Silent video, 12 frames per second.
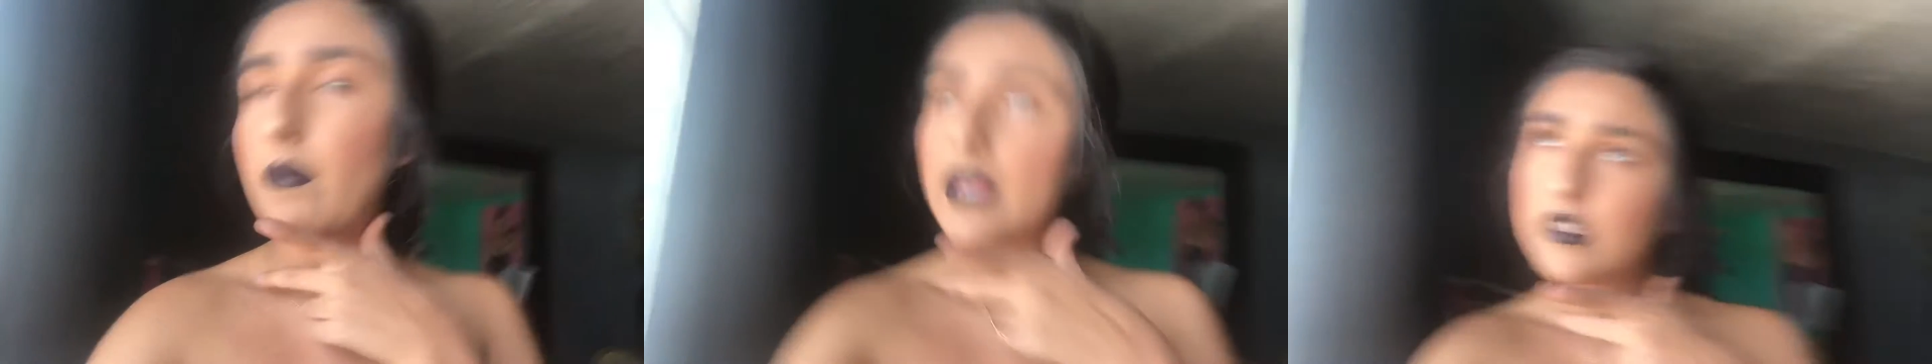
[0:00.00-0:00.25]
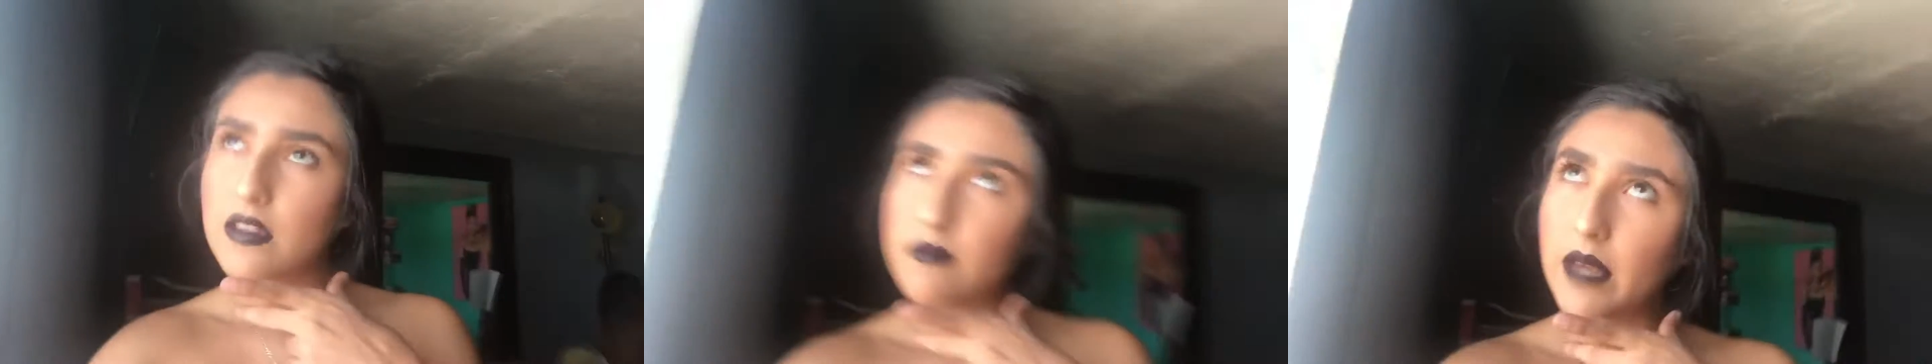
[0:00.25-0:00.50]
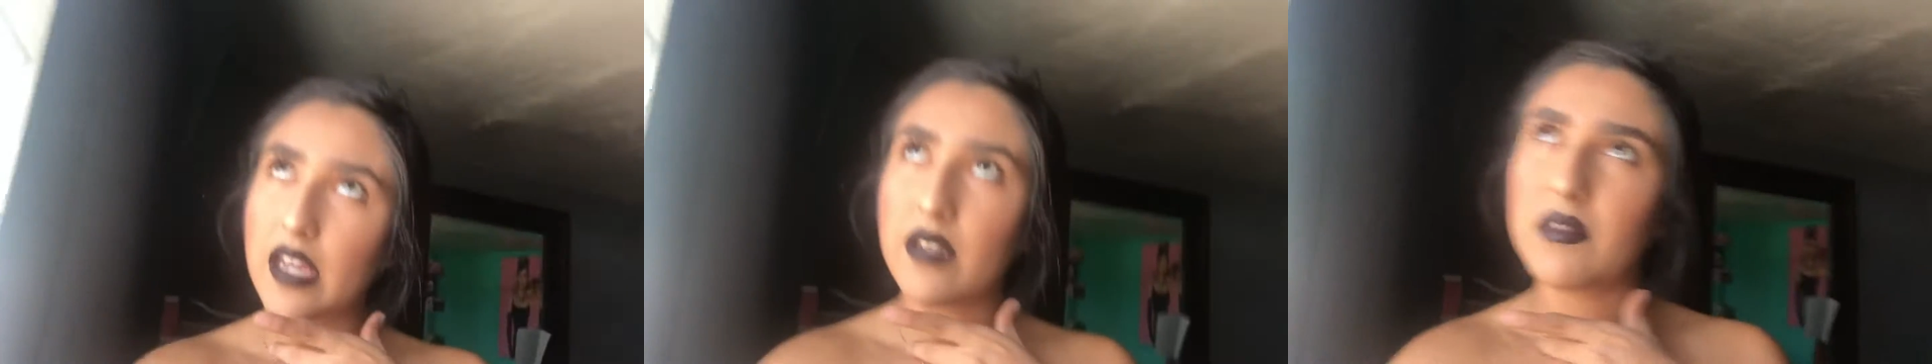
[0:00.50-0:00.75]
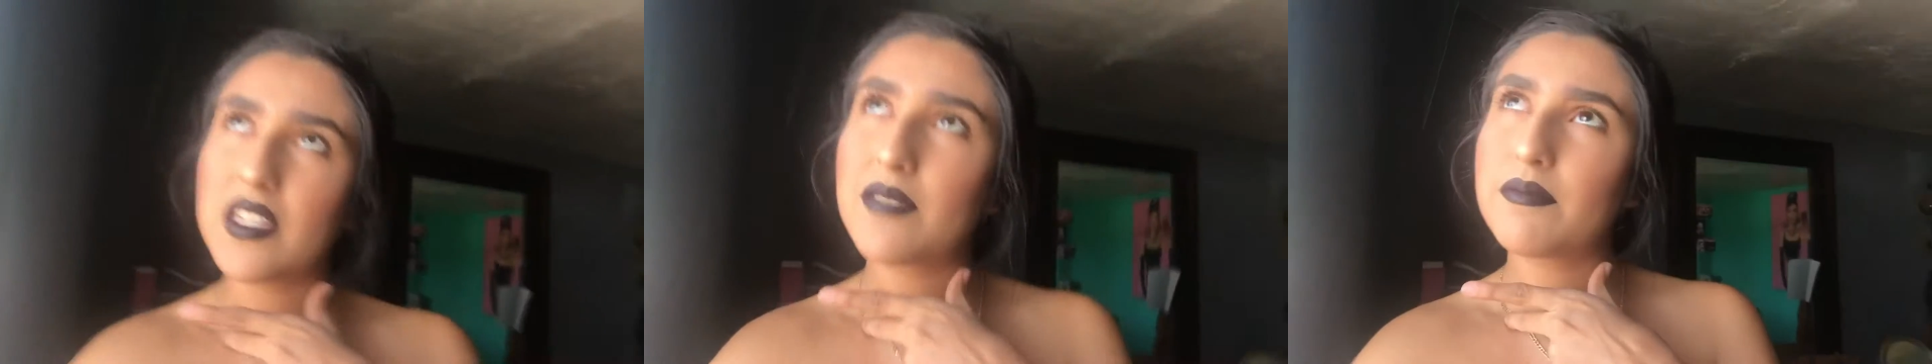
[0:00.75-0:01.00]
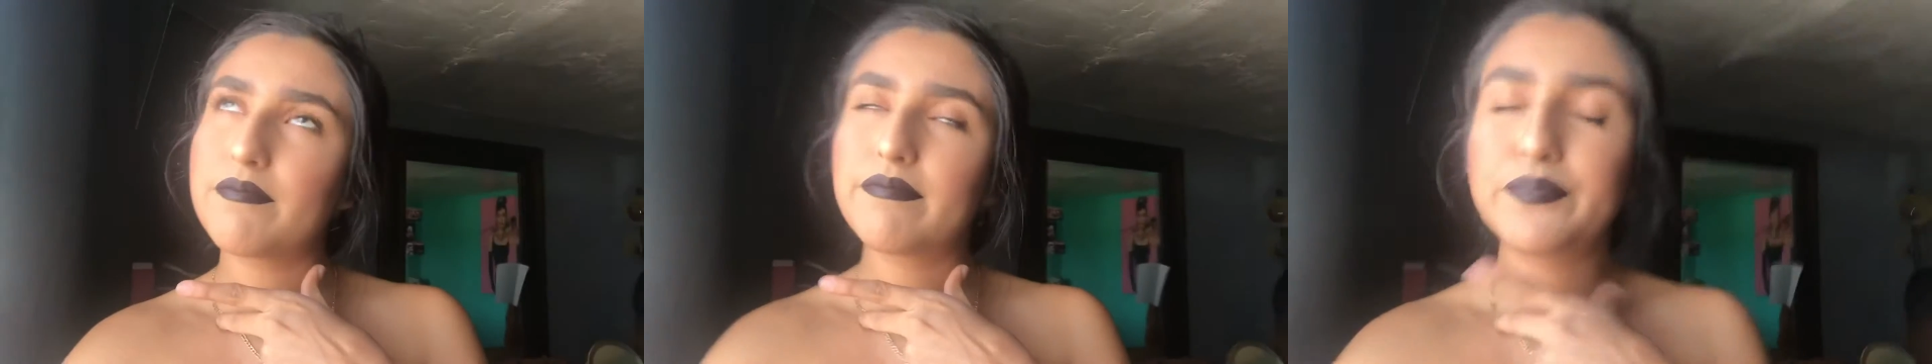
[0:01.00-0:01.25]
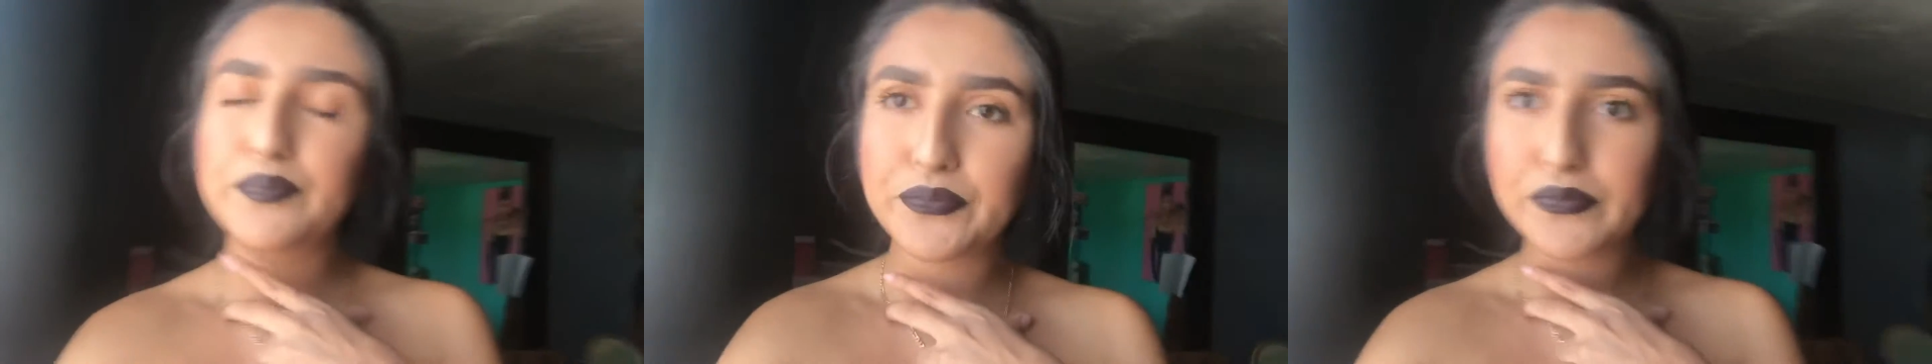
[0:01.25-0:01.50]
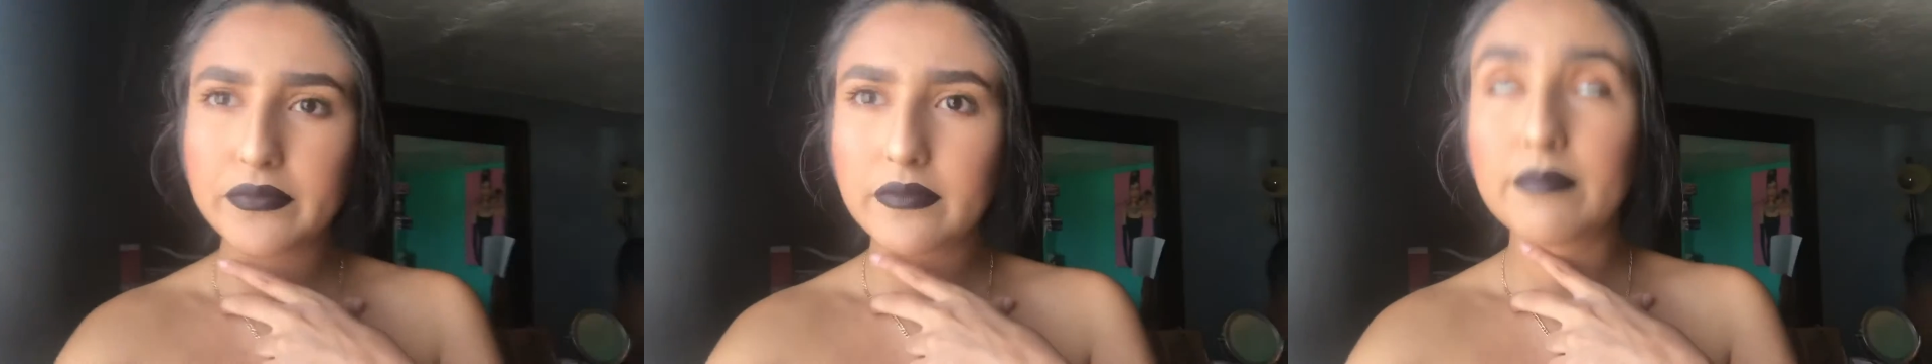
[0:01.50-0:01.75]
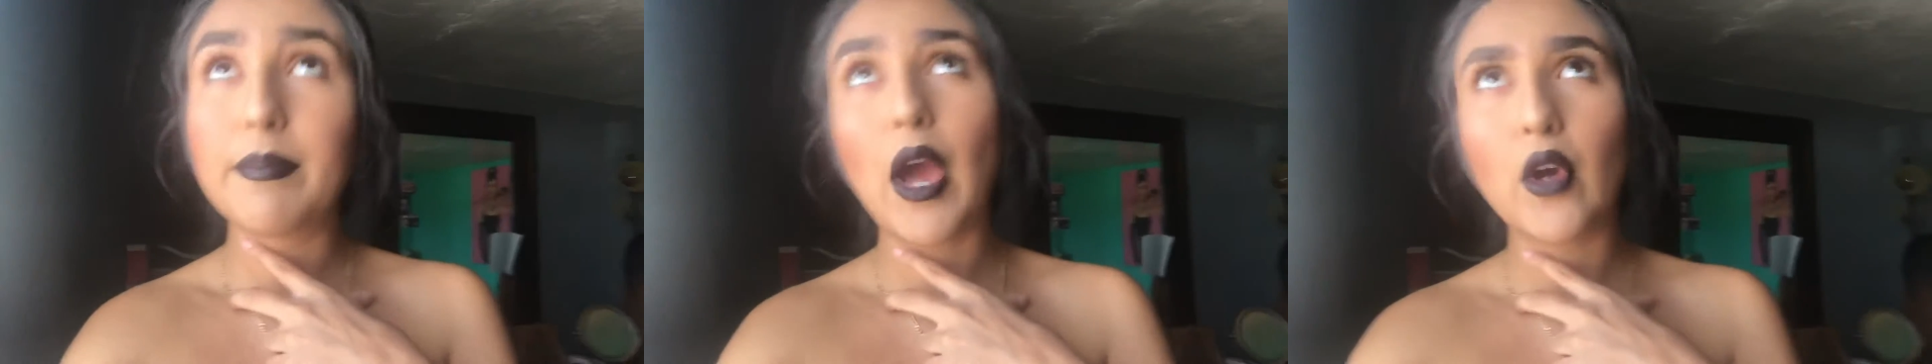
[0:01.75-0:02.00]
Piece of makeup, this
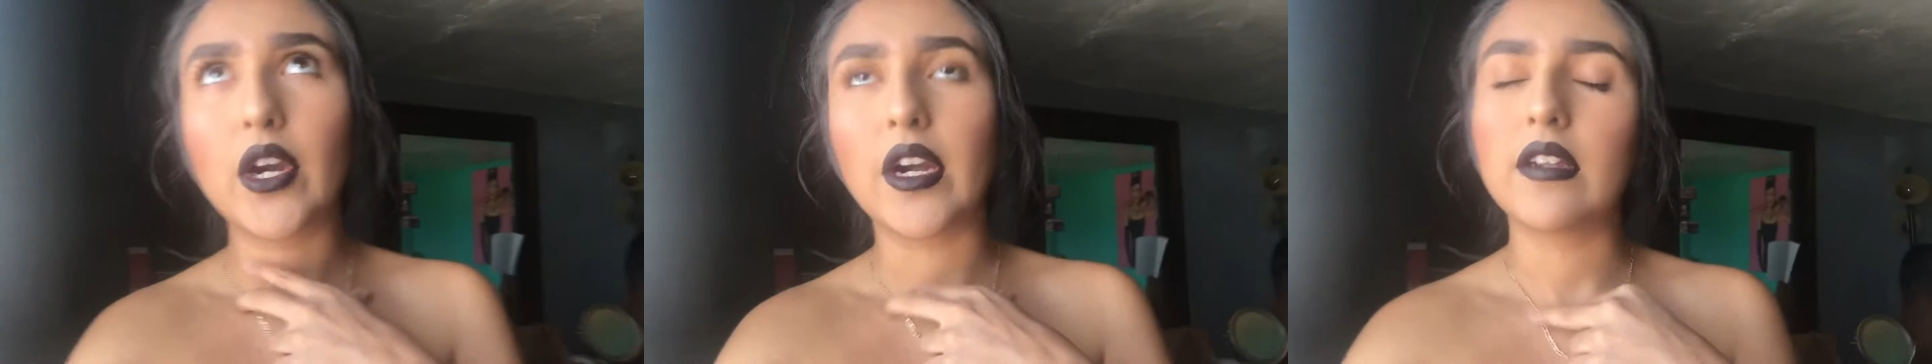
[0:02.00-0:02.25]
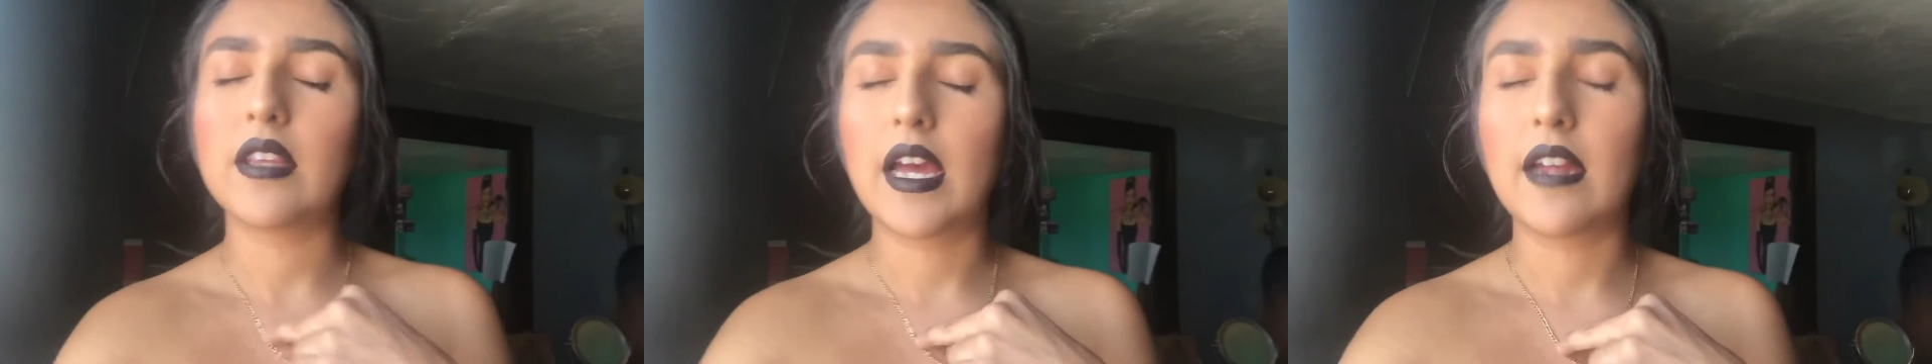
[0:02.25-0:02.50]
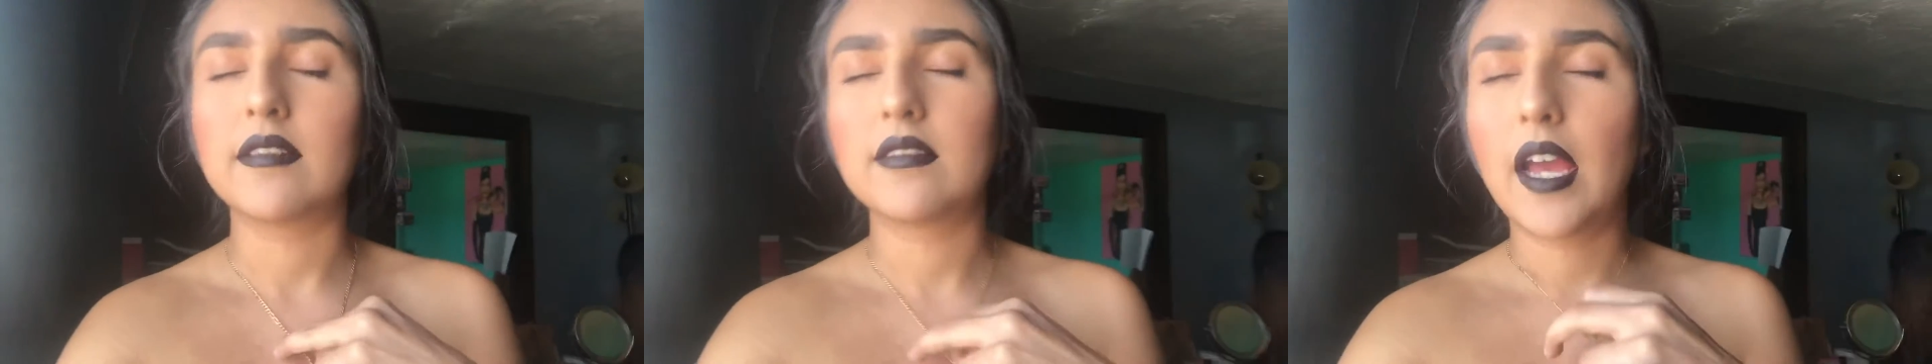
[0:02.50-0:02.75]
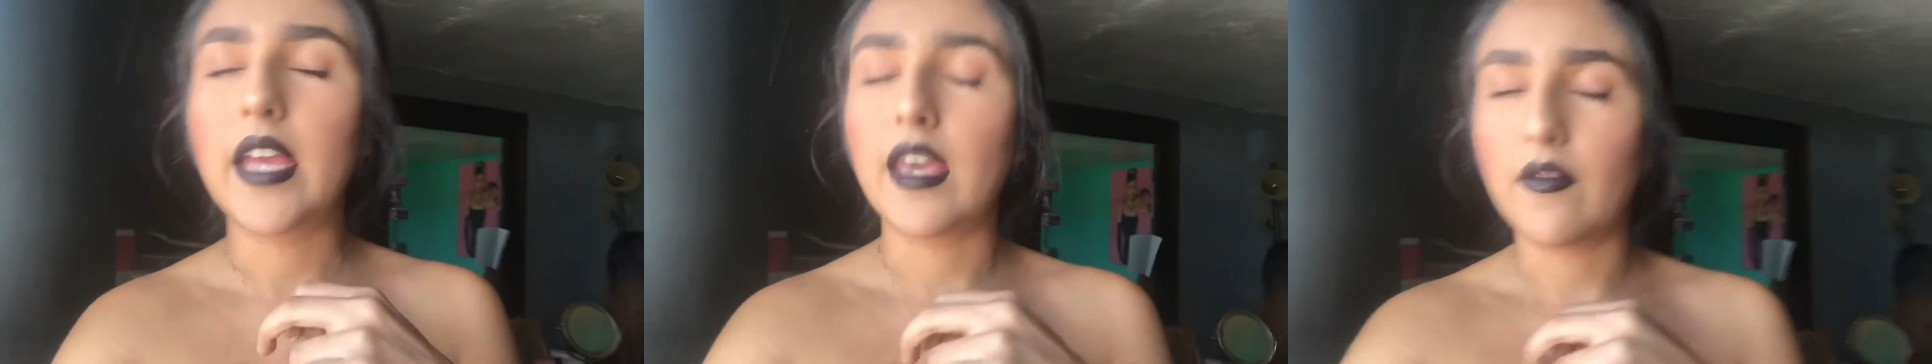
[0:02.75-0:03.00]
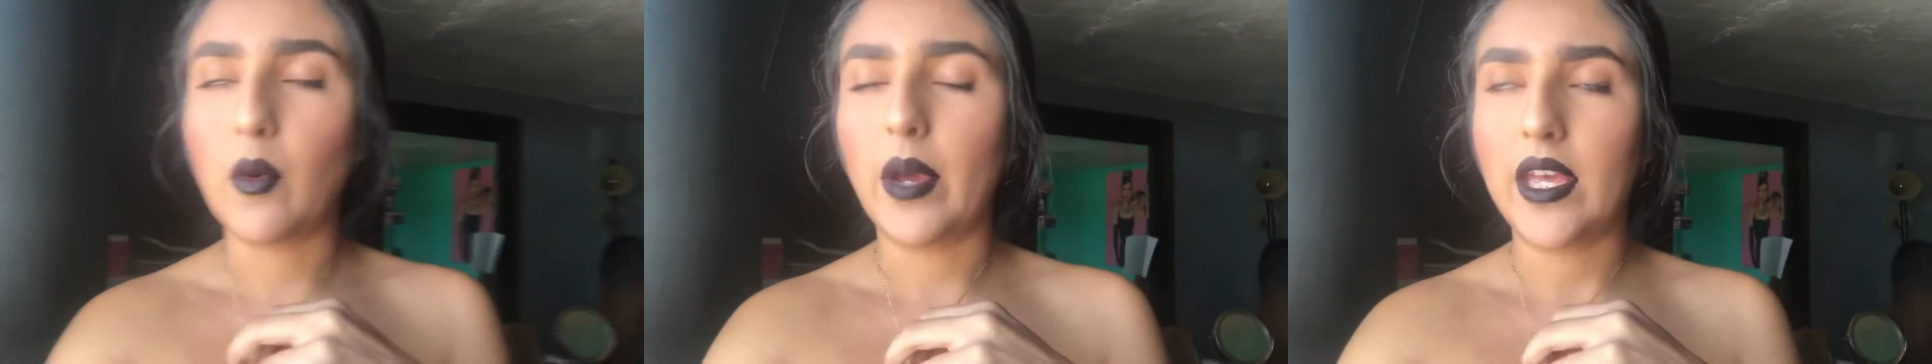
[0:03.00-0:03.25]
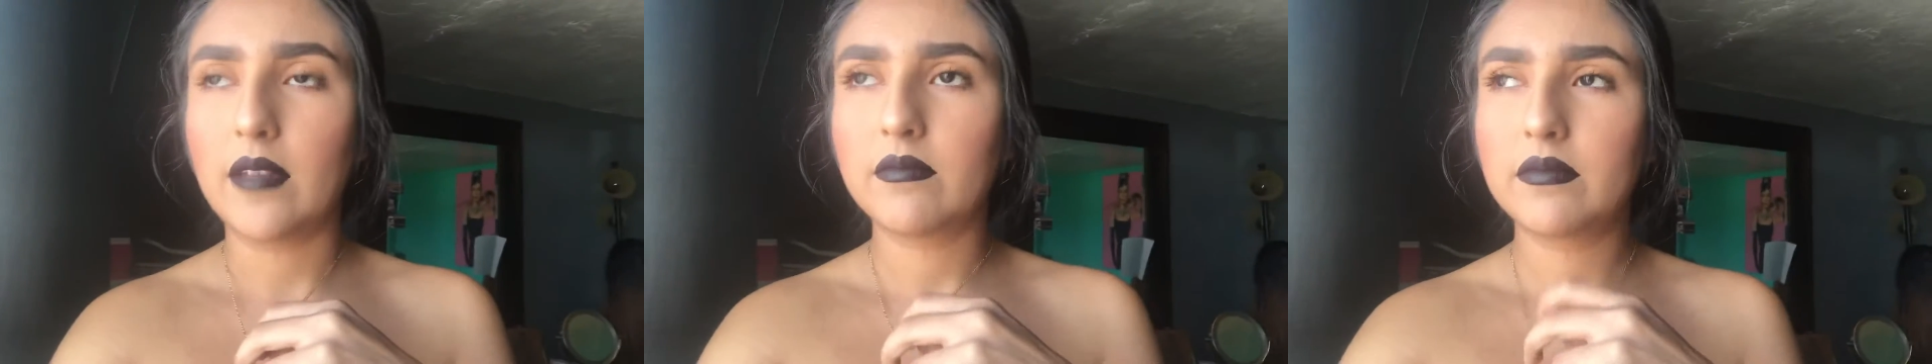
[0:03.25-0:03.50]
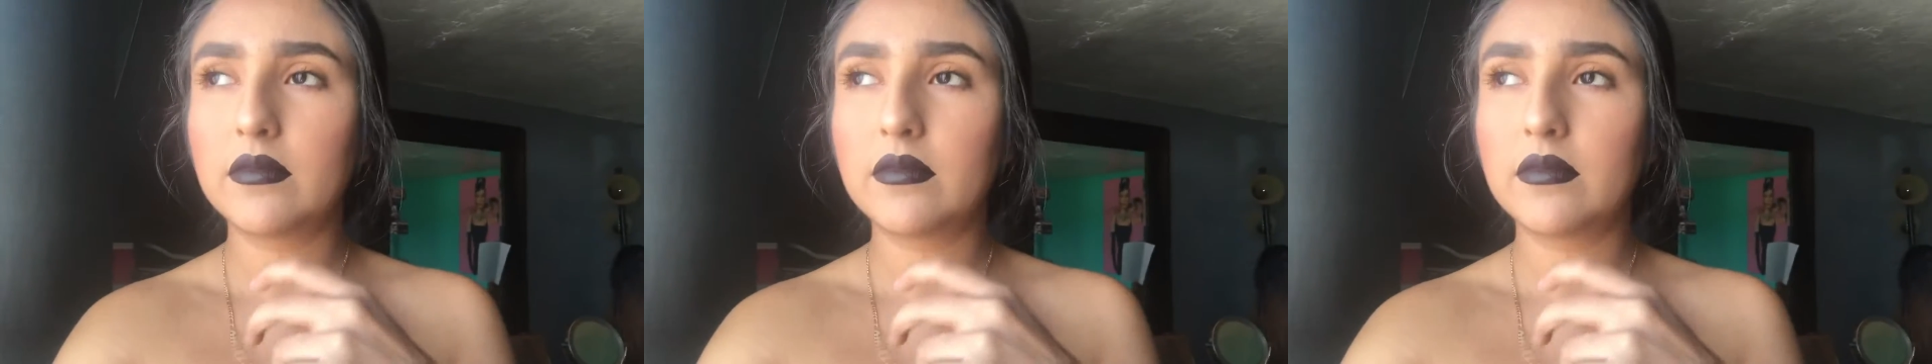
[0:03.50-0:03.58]
powder that I gave away